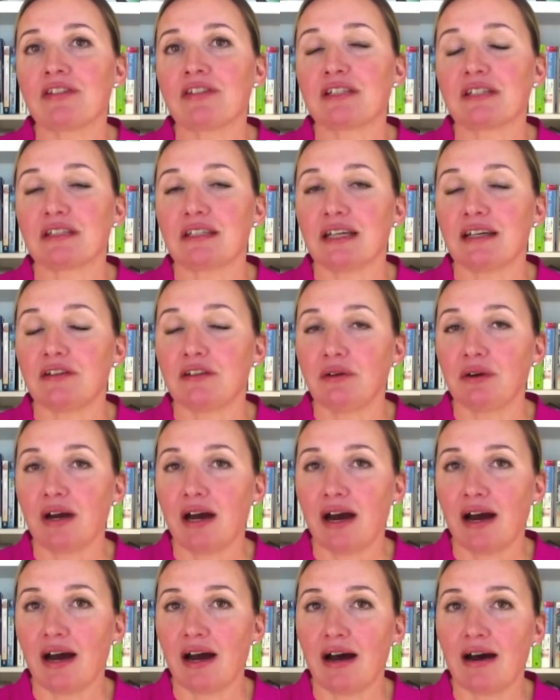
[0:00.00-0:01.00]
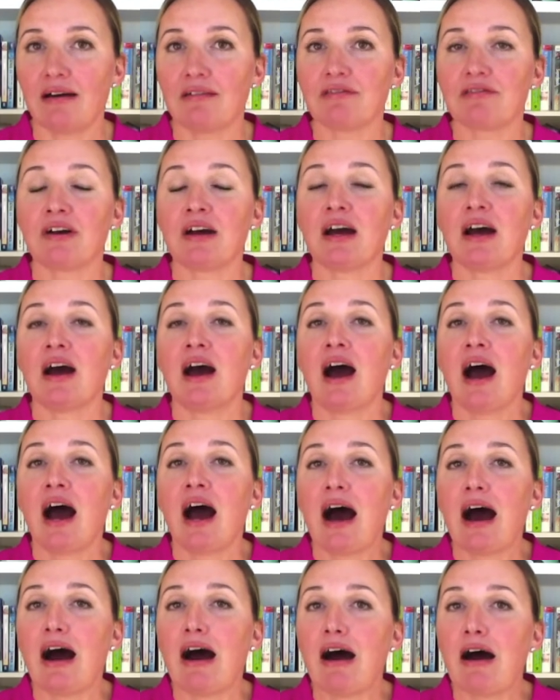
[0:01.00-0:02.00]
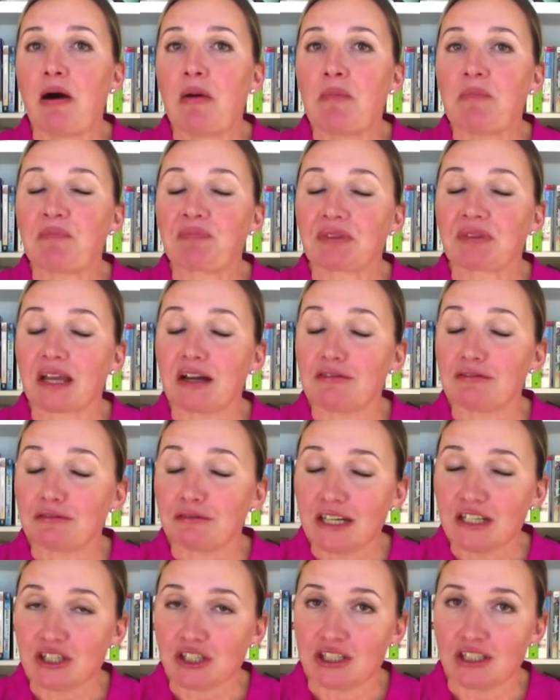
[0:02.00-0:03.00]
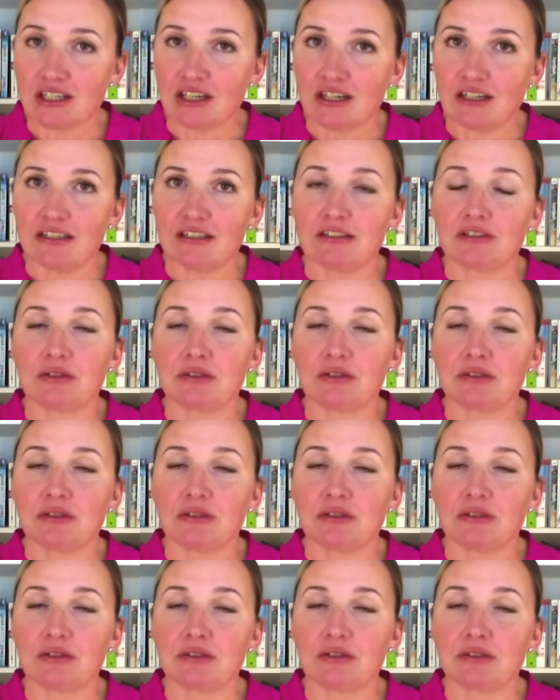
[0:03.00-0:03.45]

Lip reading: that you have a fresh diet.